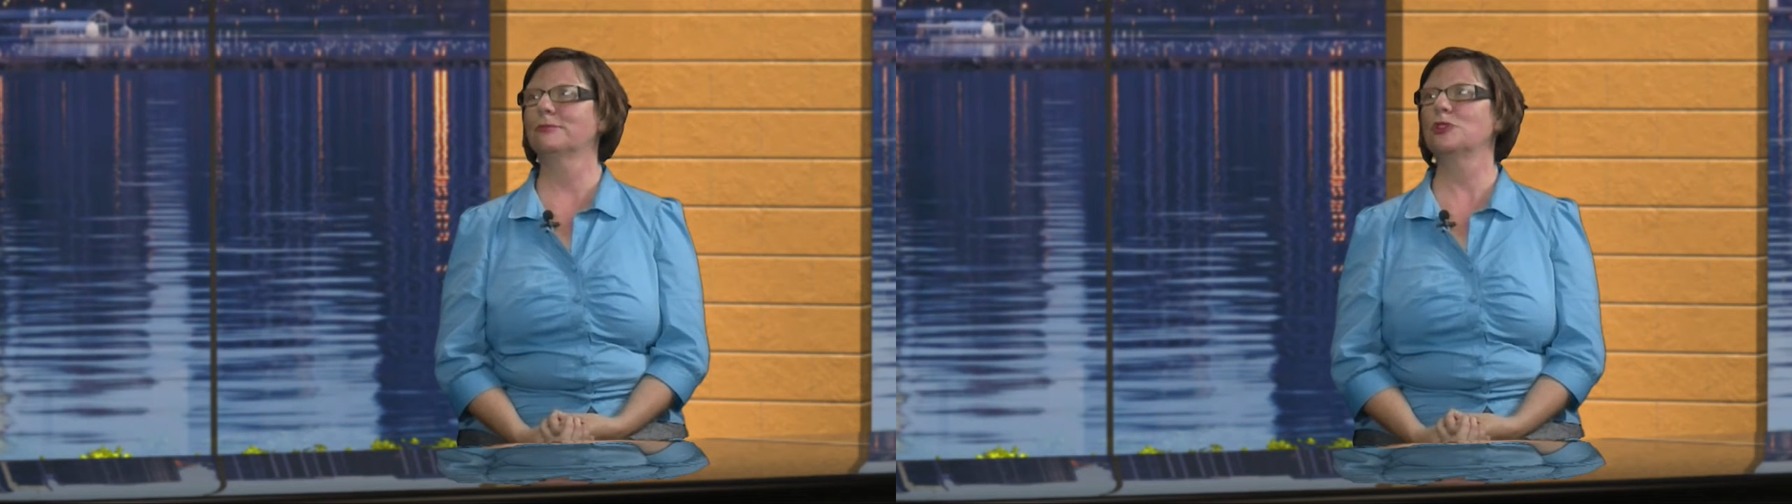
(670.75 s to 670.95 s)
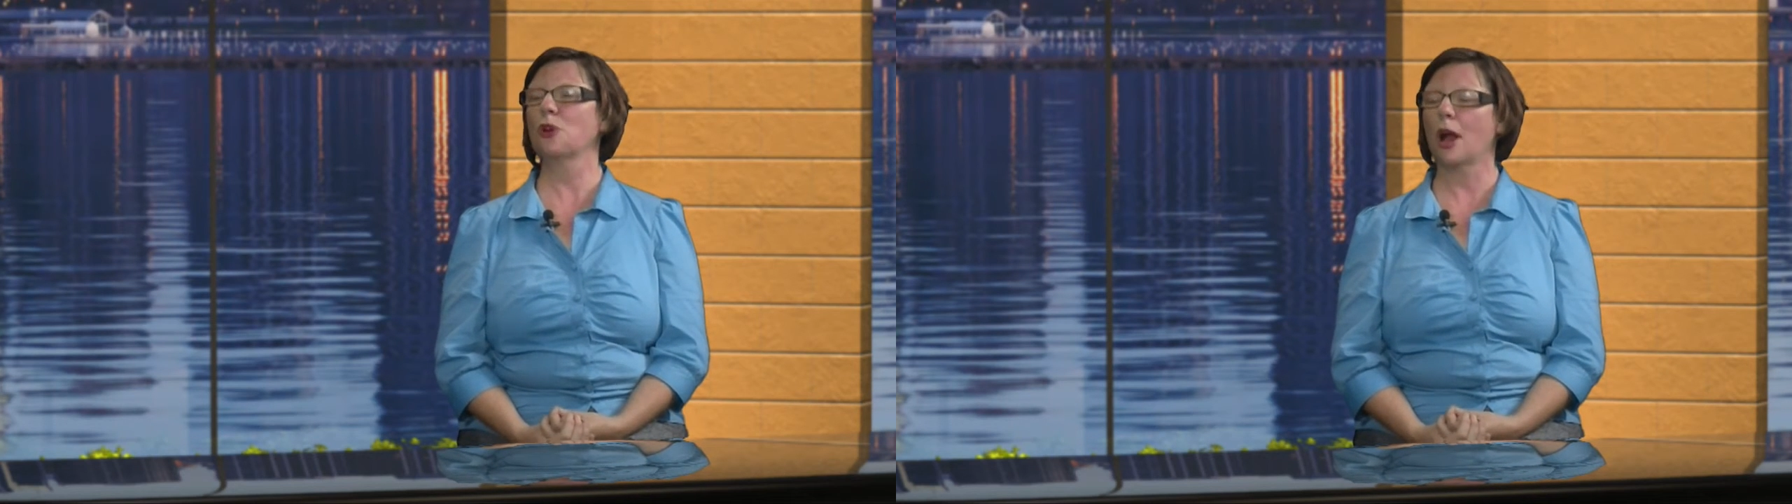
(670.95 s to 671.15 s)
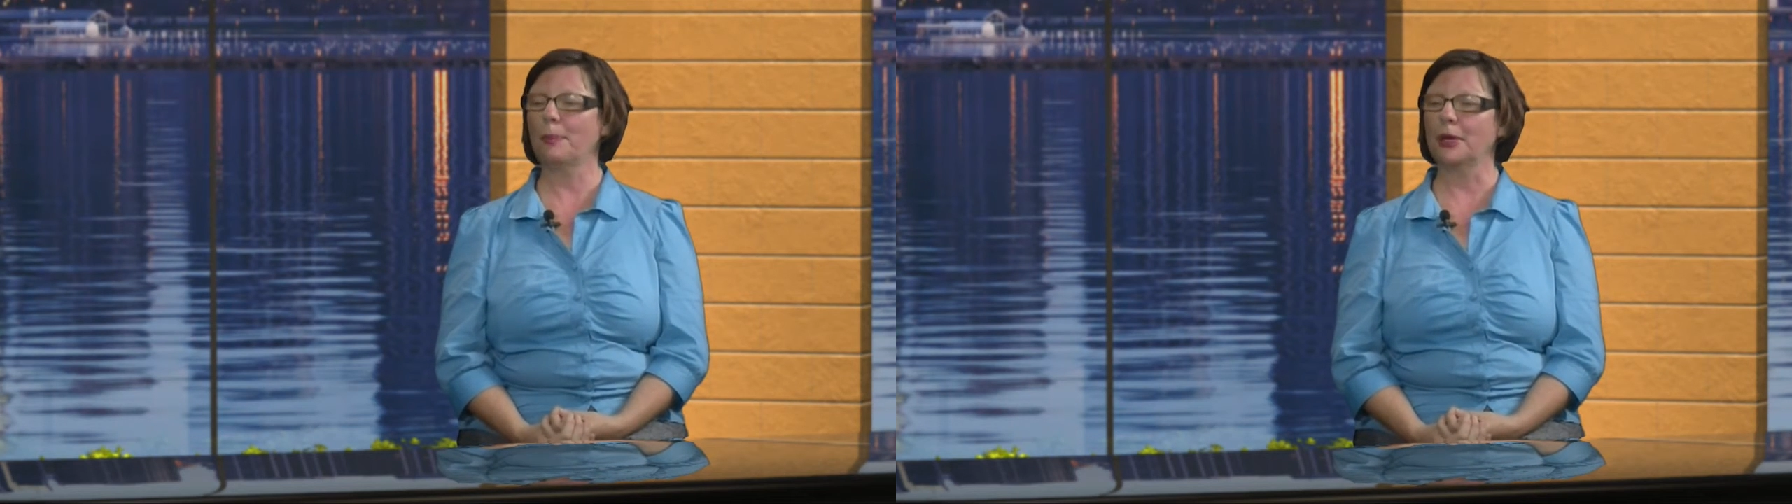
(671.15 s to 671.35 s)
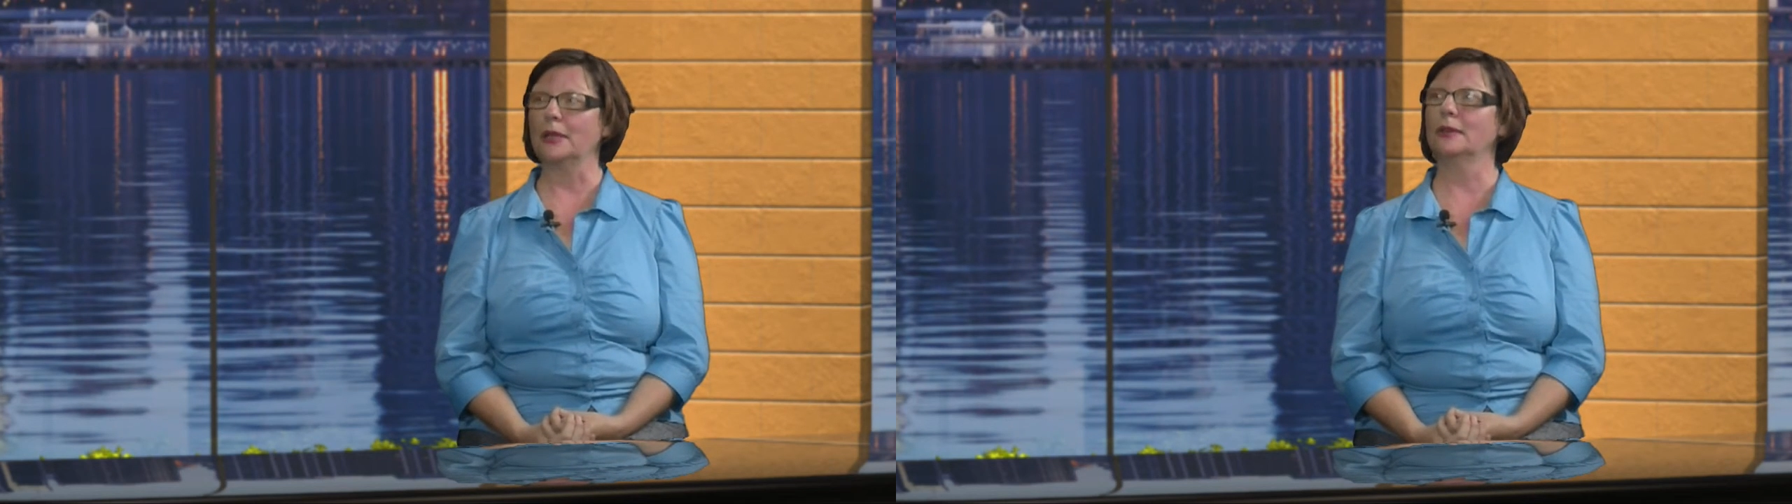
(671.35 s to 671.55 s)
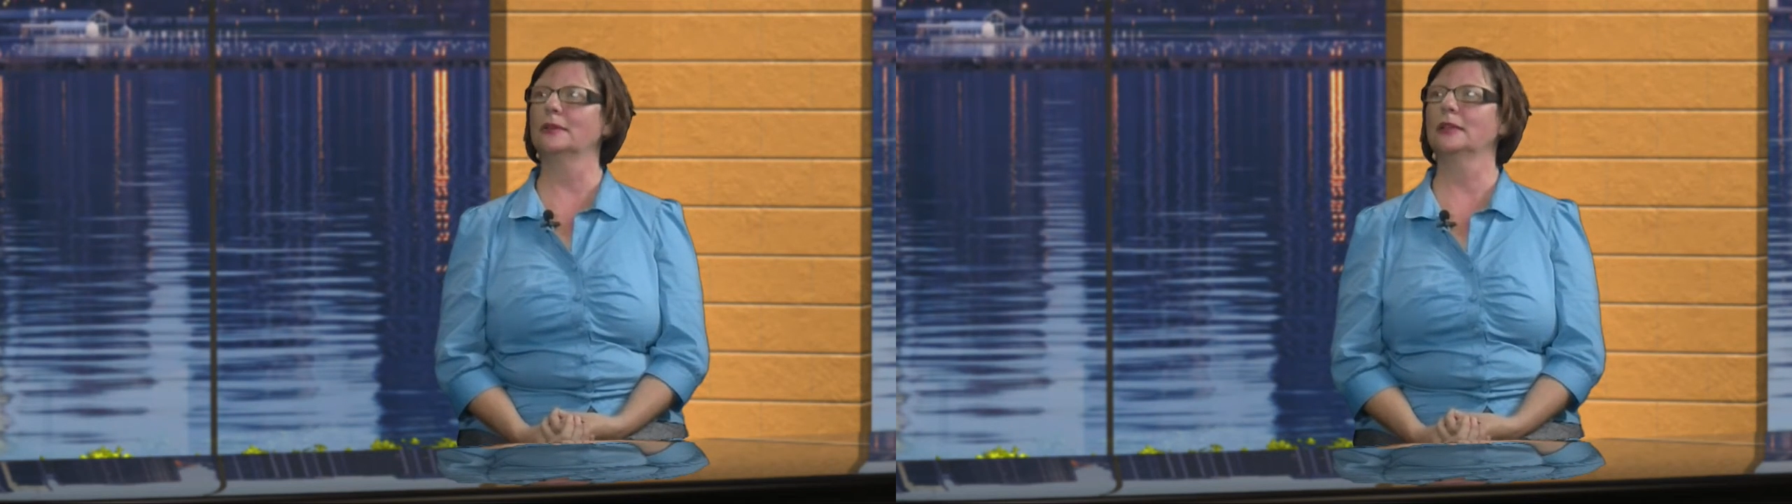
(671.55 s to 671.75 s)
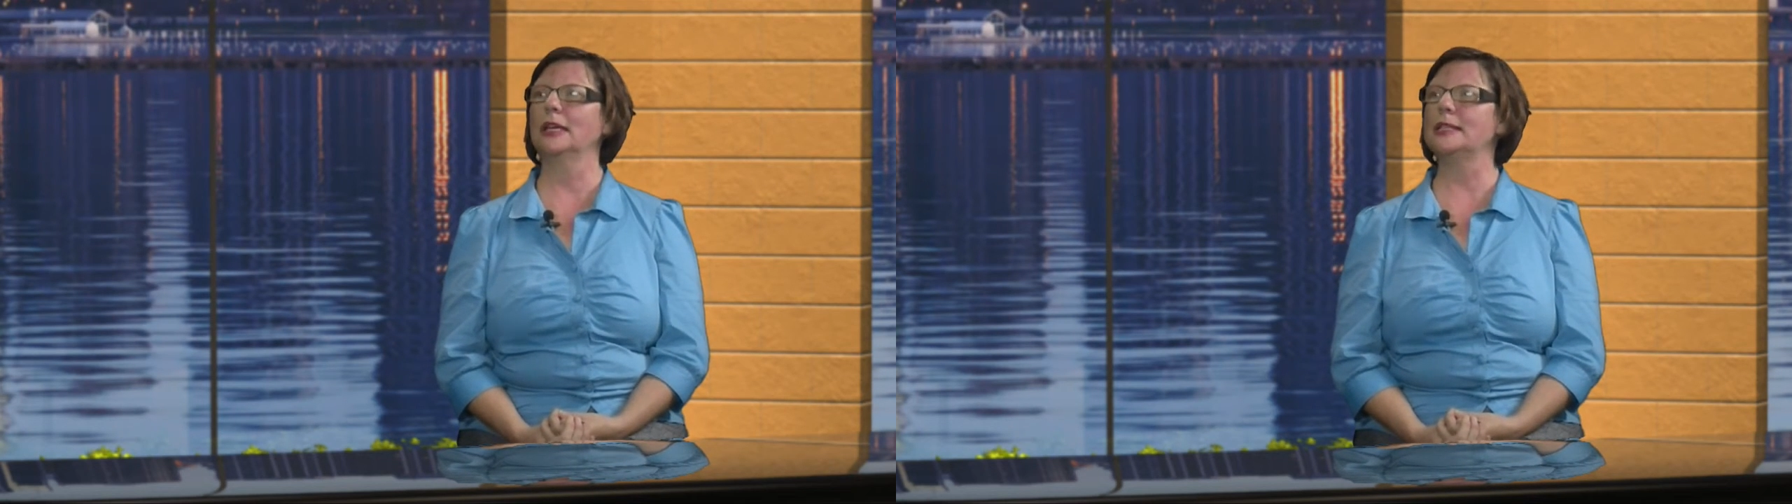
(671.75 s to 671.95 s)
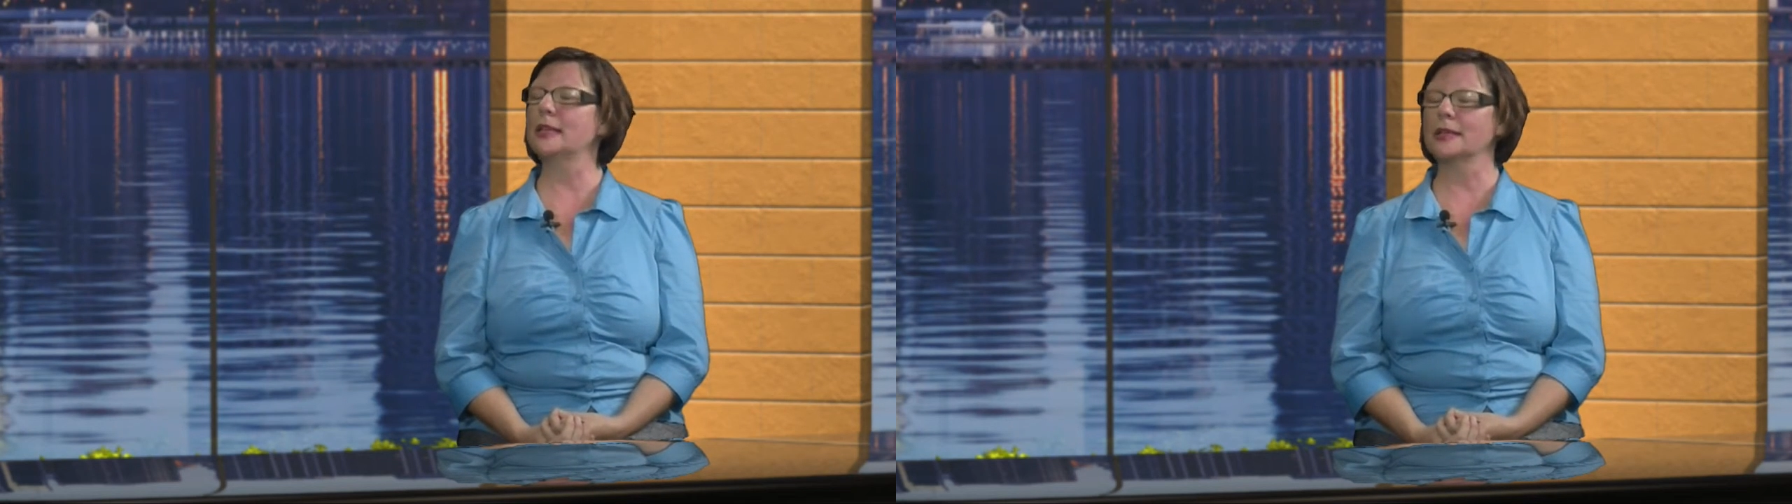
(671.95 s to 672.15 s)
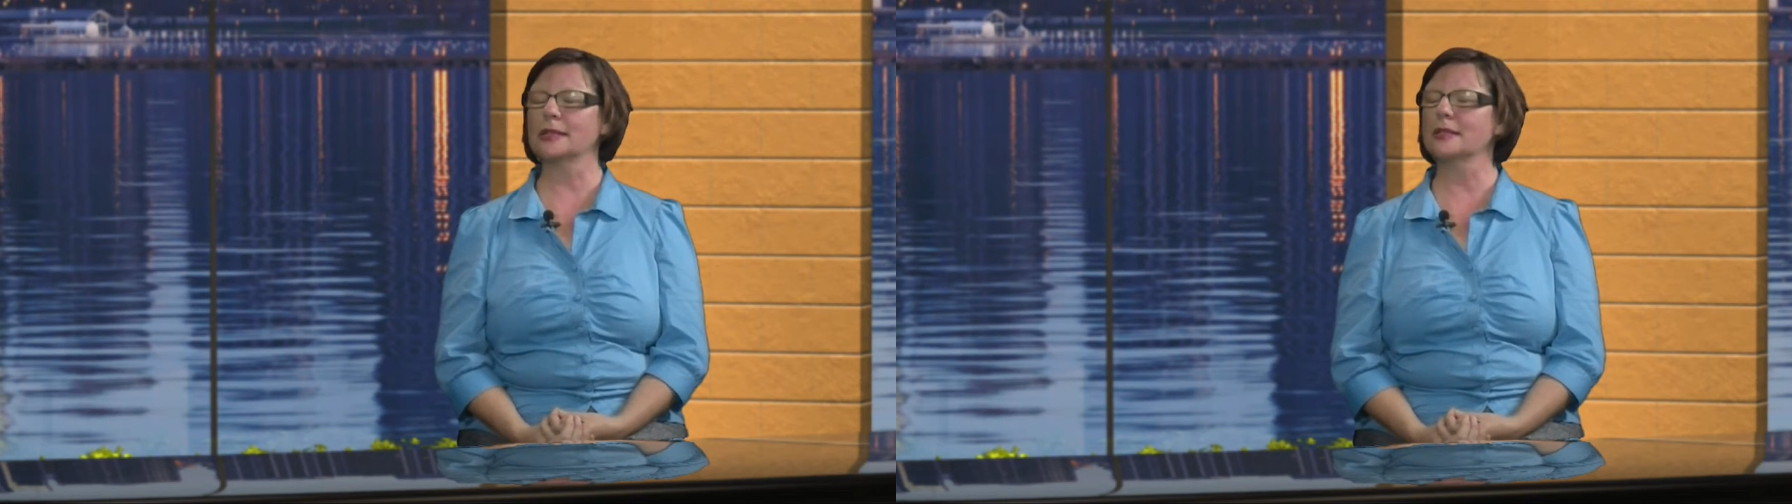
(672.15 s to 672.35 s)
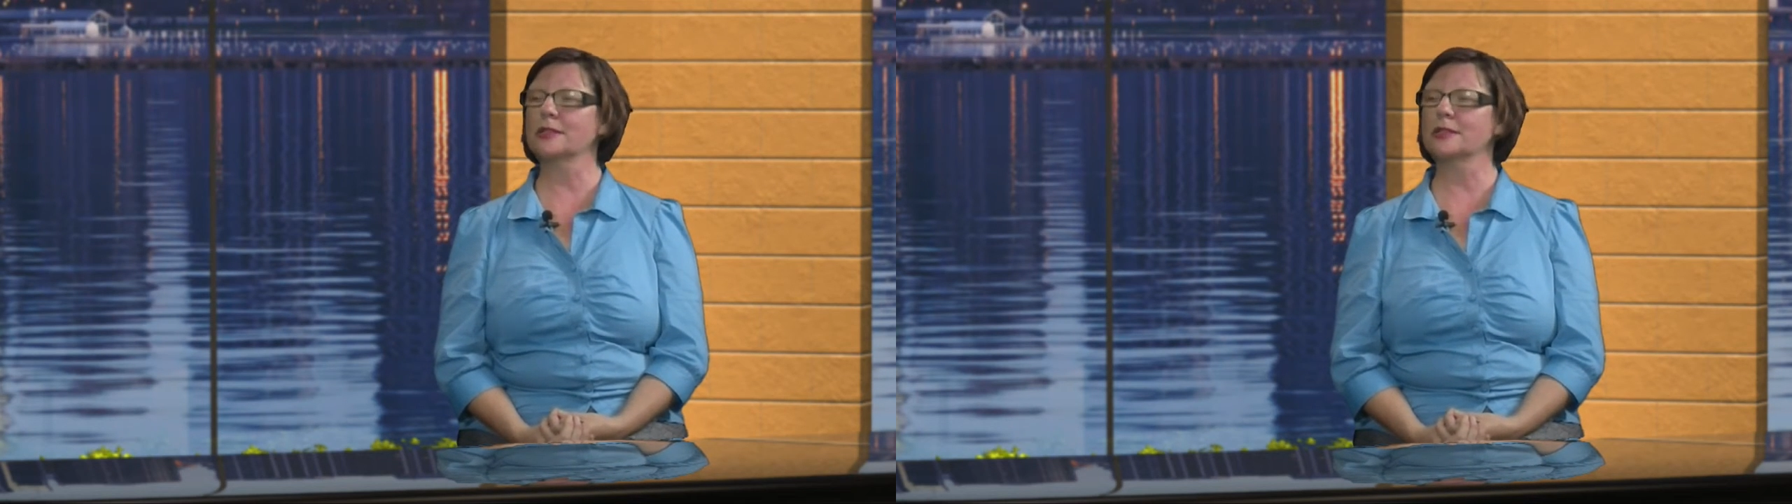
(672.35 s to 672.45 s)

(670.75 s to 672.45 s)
Drop it. It doesn't